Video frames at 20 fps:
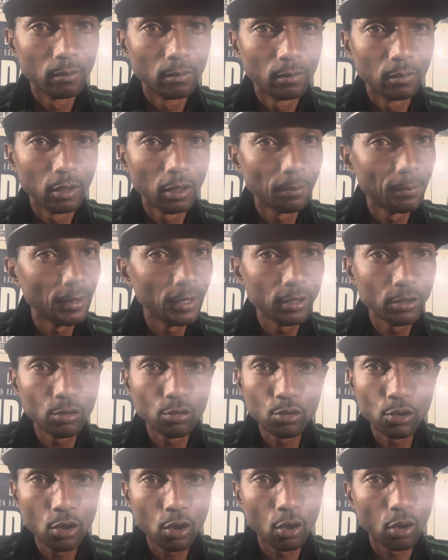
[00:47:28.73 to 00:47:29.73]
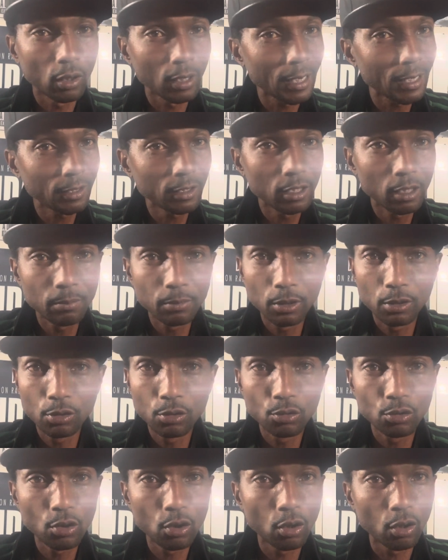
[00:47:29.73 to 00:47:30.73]
I'm in New York. I come to New
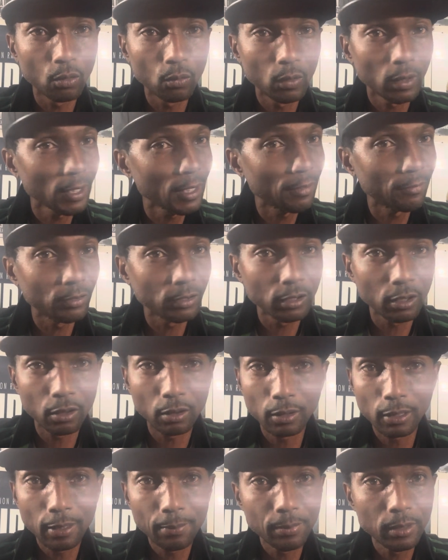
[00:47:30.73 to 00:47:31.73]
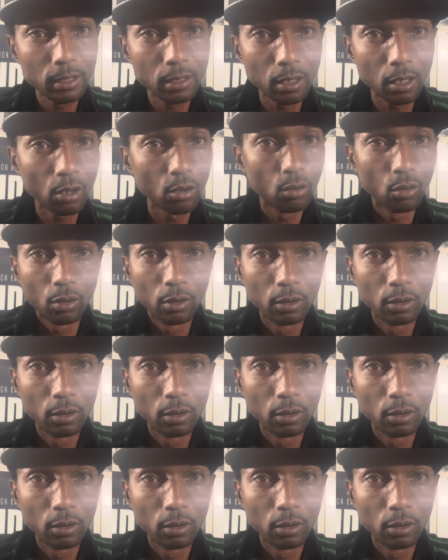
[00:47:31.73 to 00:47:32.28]
York. Whatever. Y'all let me know.